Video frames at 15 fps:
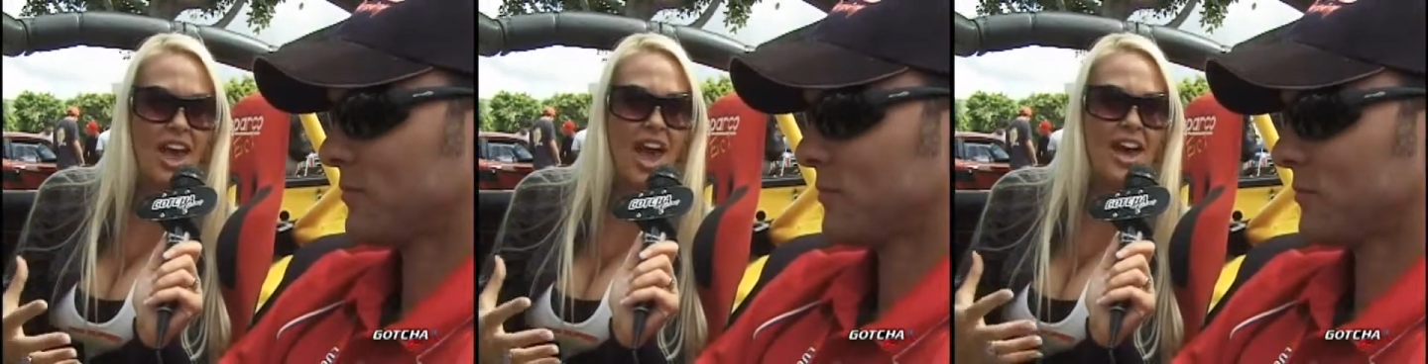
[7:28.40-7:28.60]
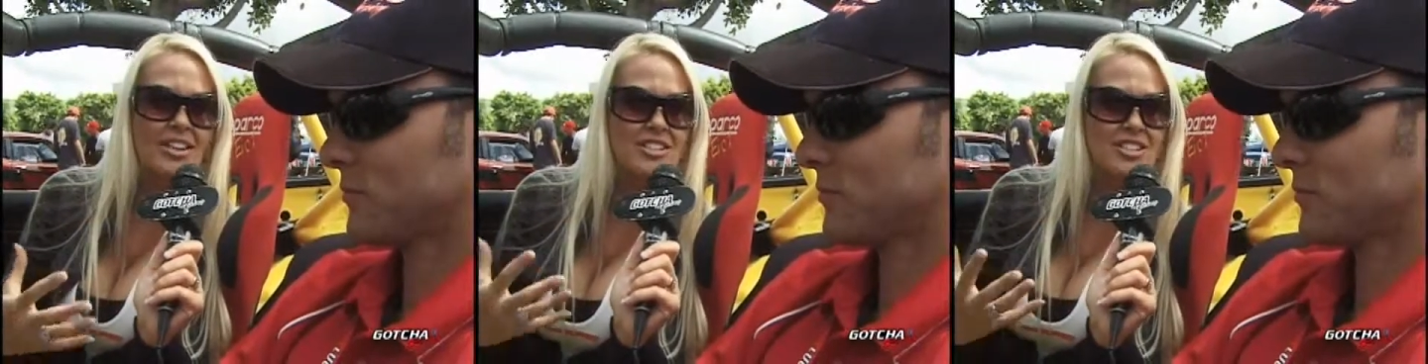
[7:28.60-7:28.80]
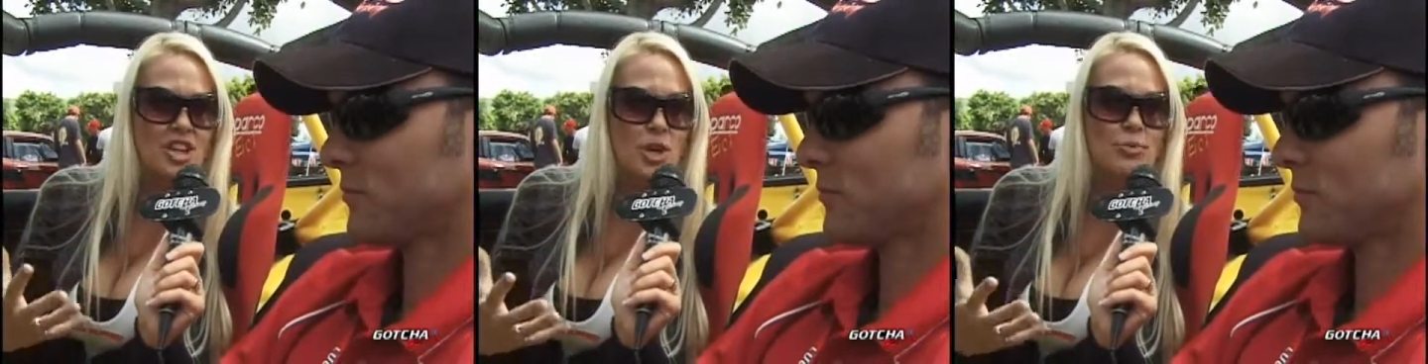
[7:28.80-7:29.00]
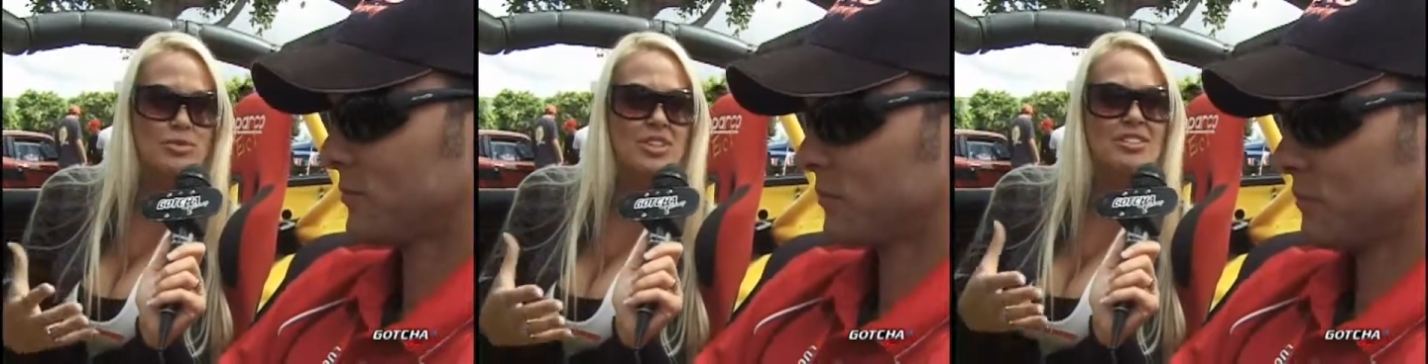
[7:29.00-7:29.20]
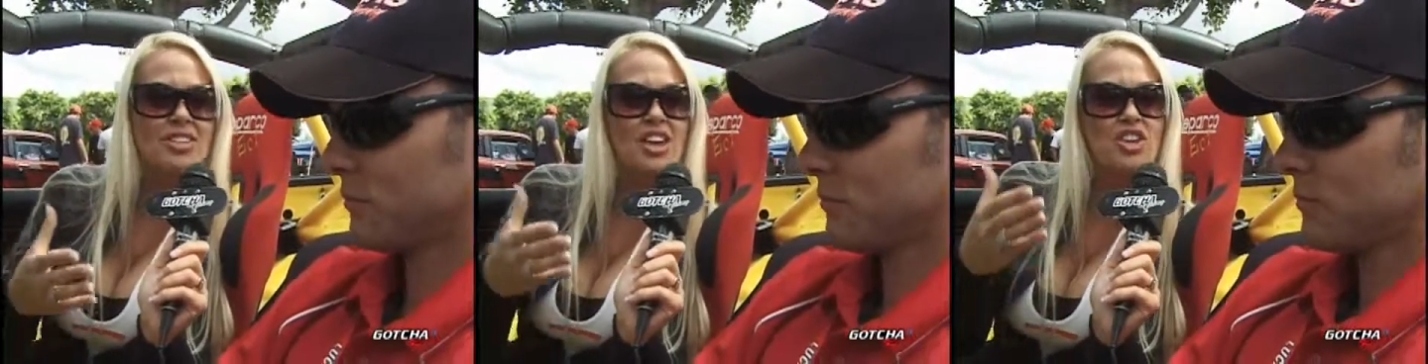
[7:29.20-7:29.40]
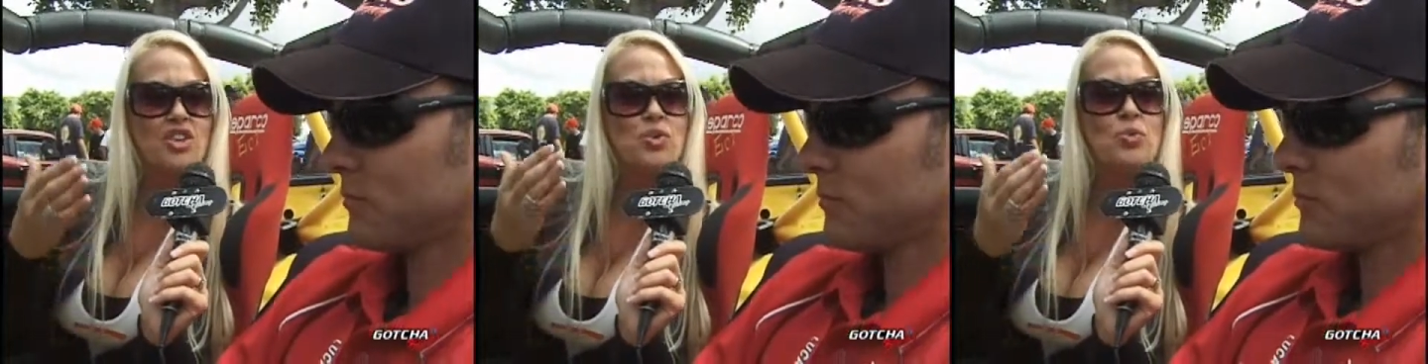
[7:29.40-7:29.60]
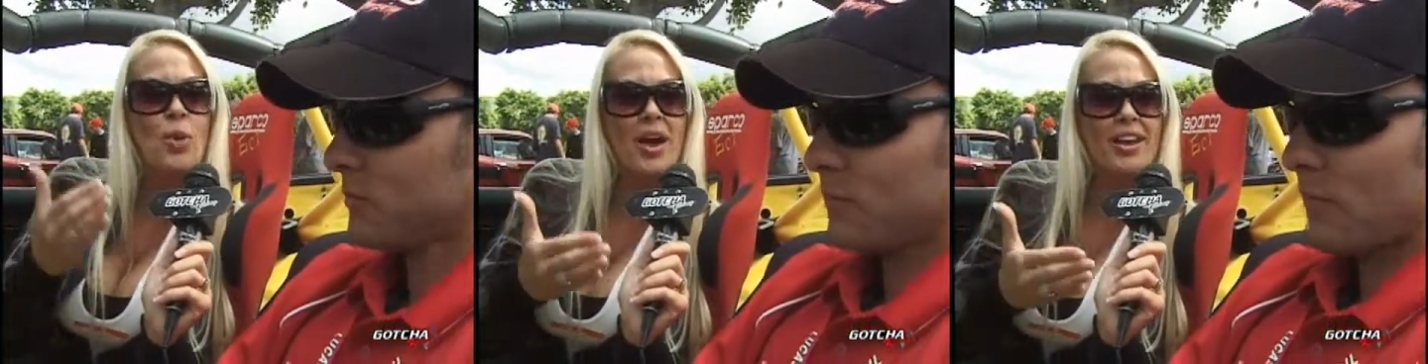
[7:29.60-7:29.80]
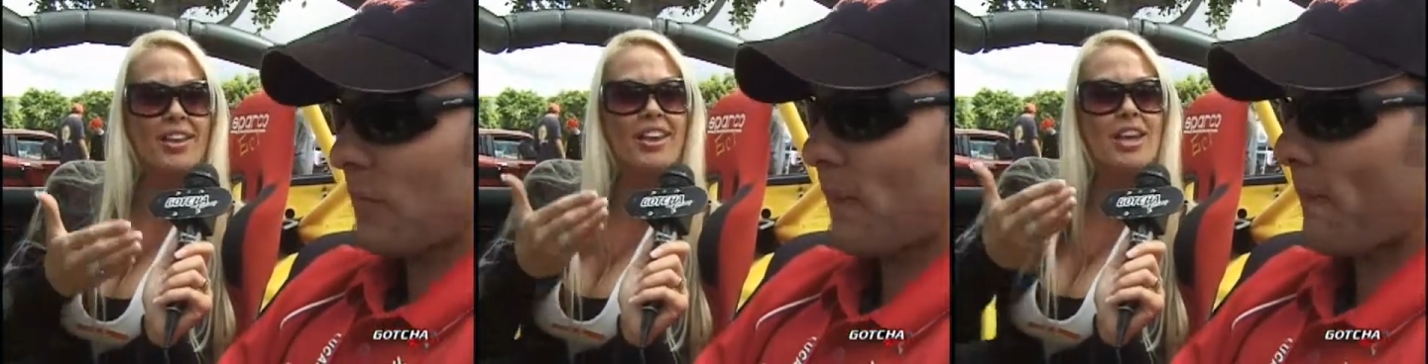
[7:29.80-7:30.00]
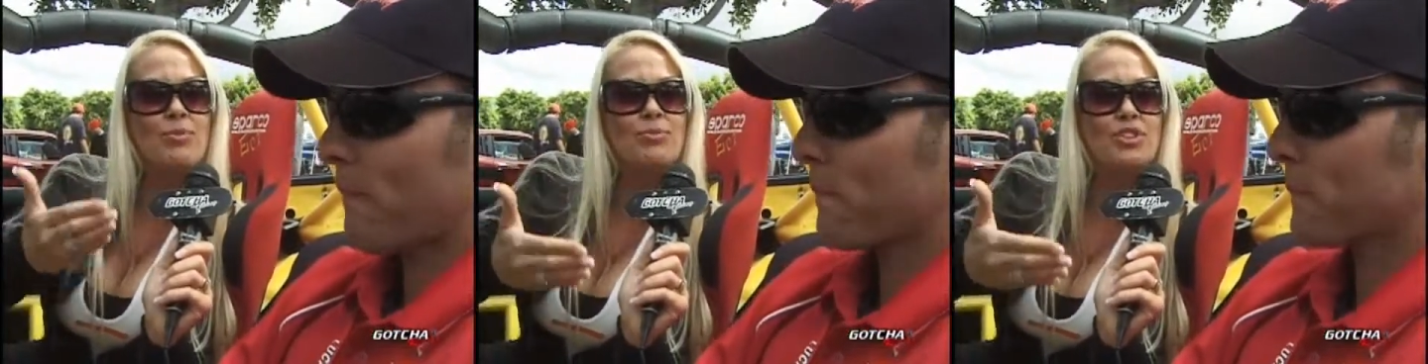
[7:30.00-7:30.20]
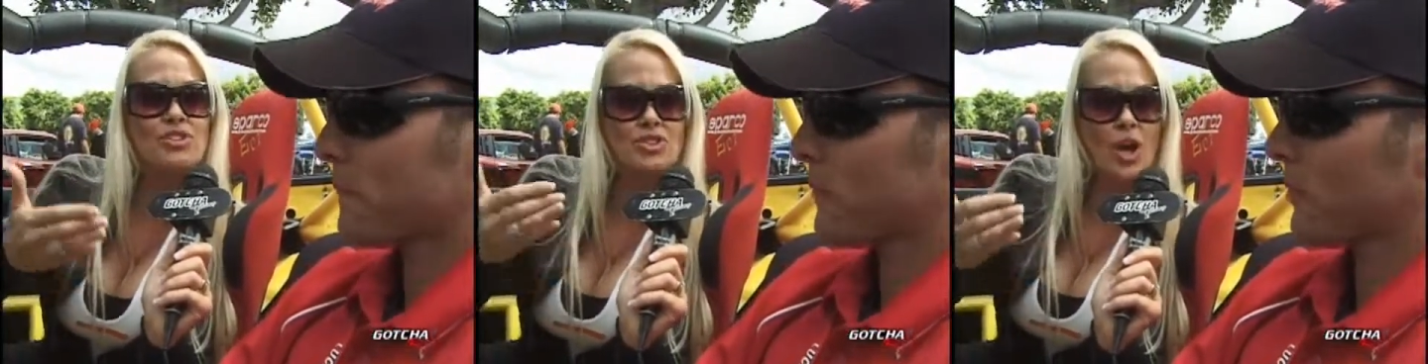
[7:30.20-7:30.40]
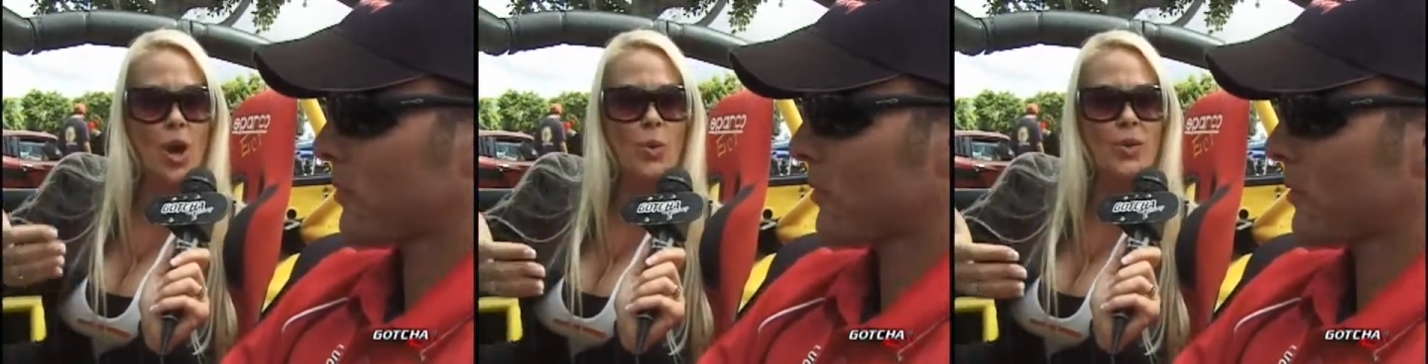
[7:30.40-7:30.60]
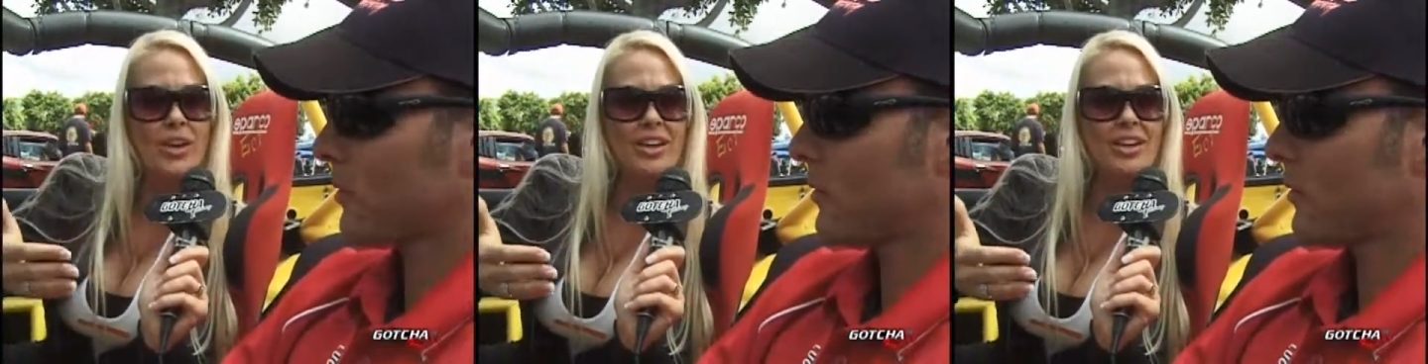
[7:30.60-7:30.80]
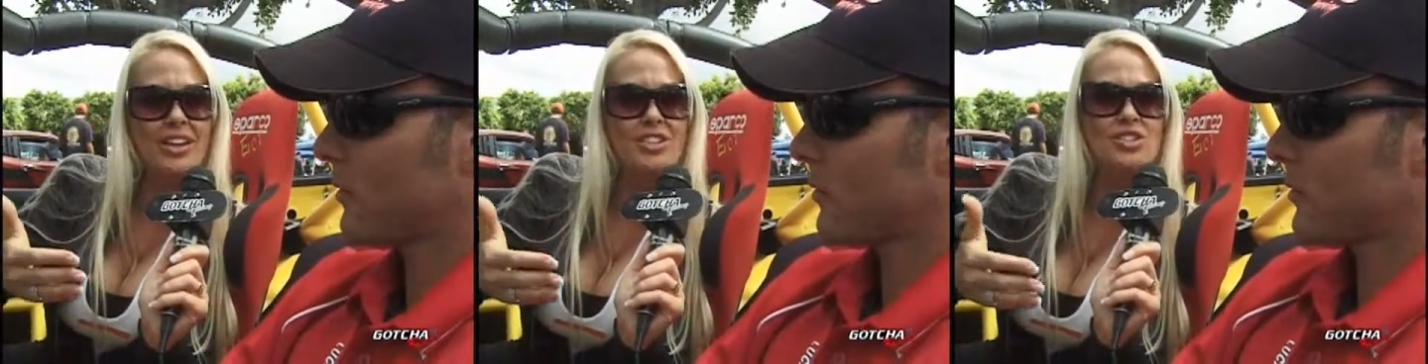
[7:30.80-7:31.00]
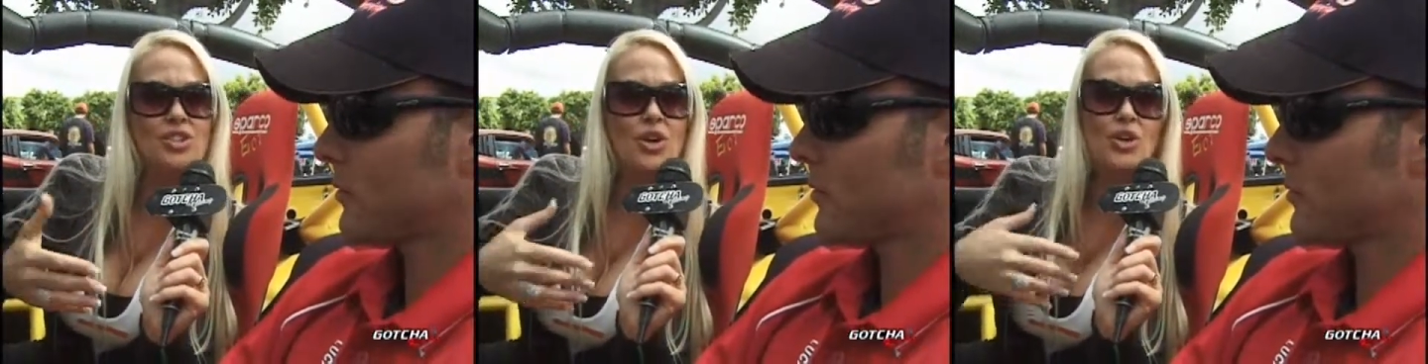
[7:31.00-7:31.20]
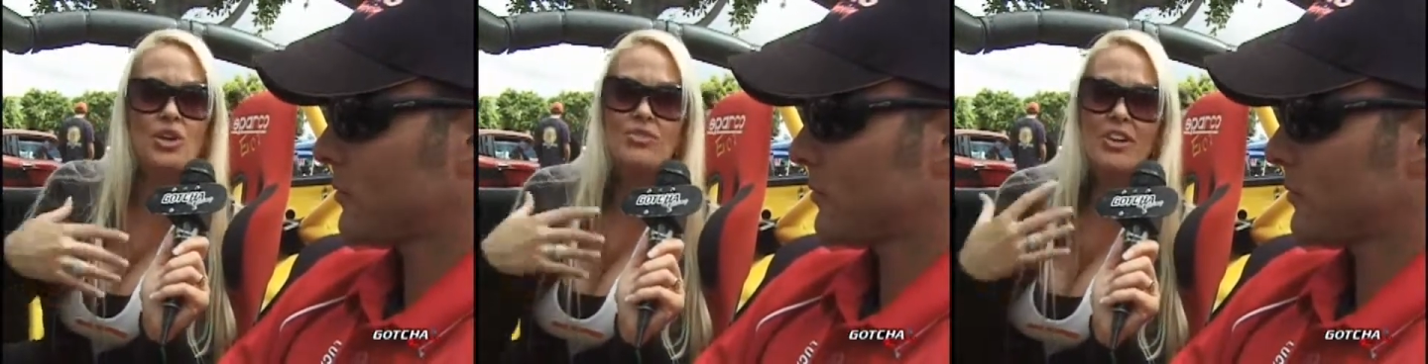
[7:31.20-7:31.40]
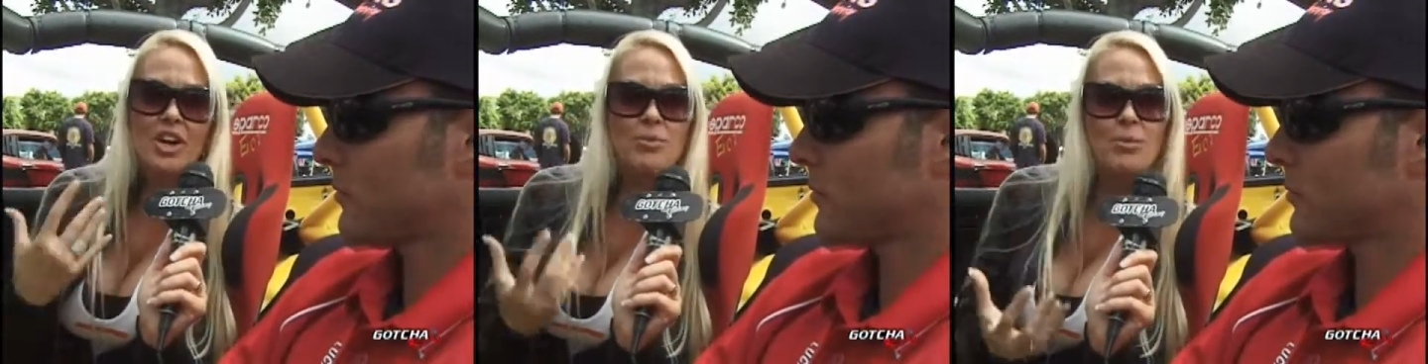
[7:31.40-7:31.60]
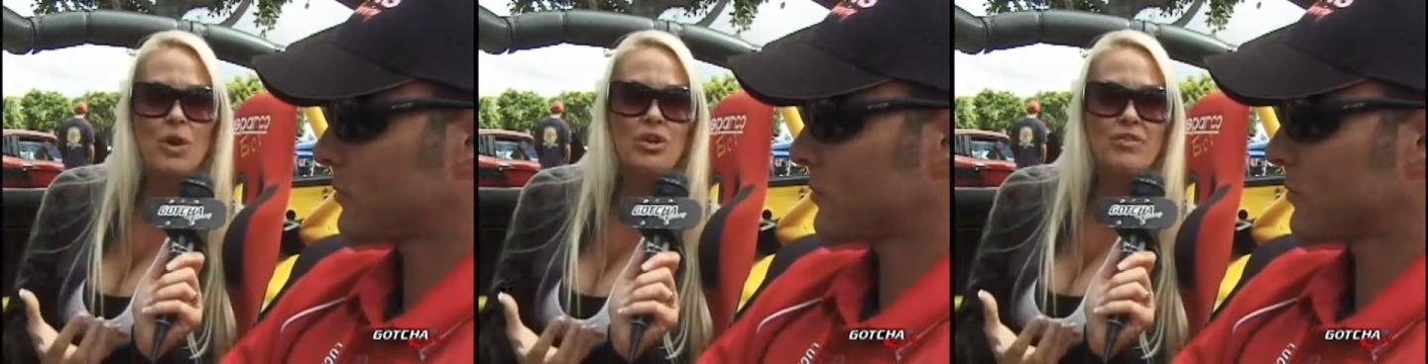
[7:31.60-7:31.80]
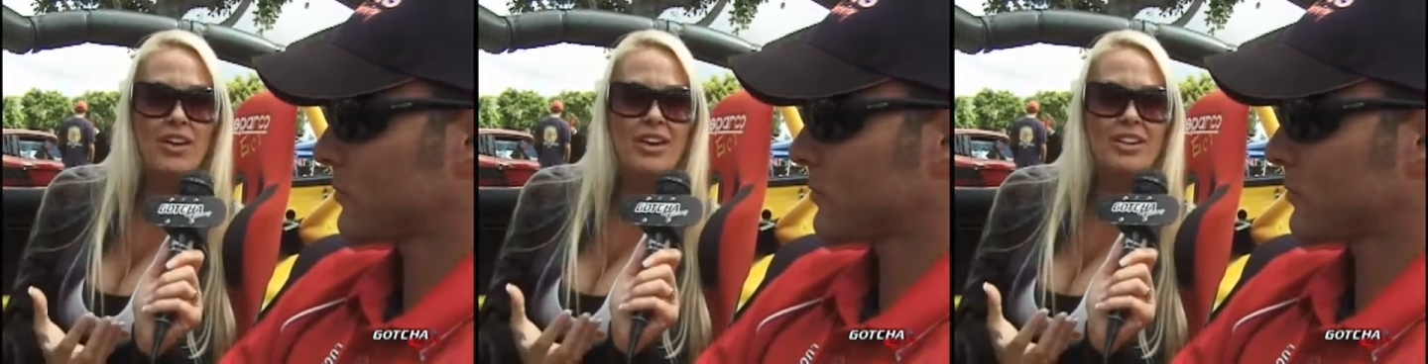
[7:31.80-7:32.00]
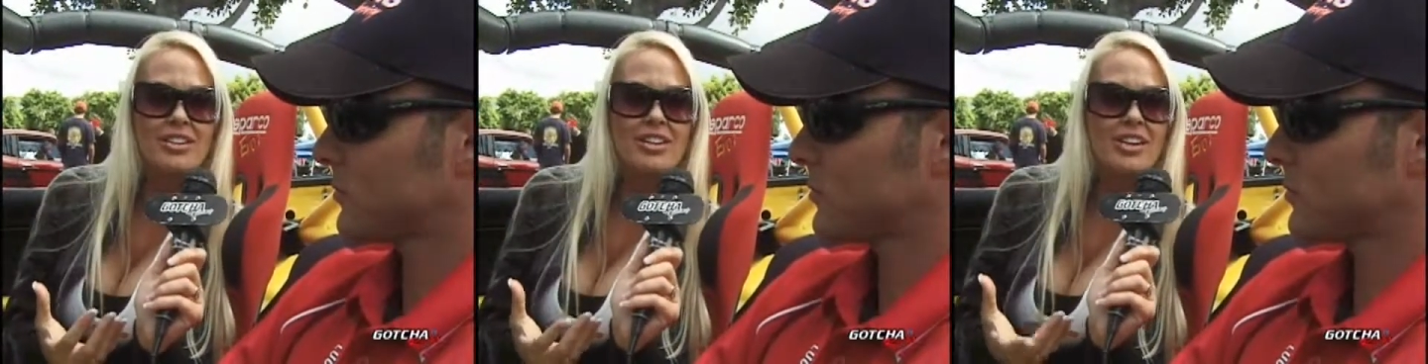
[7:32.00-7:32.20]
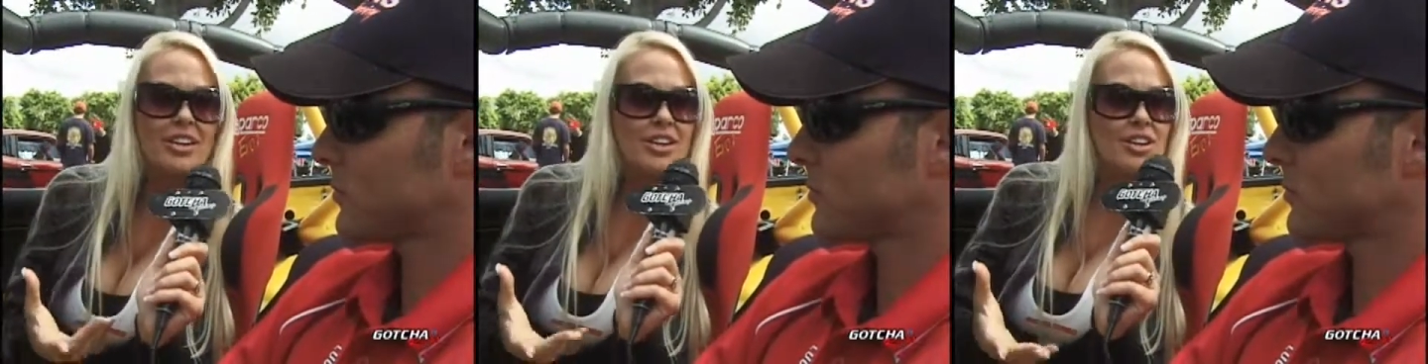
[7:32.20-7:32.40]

and tips. It's like you want to keep this going, and so you're very motivated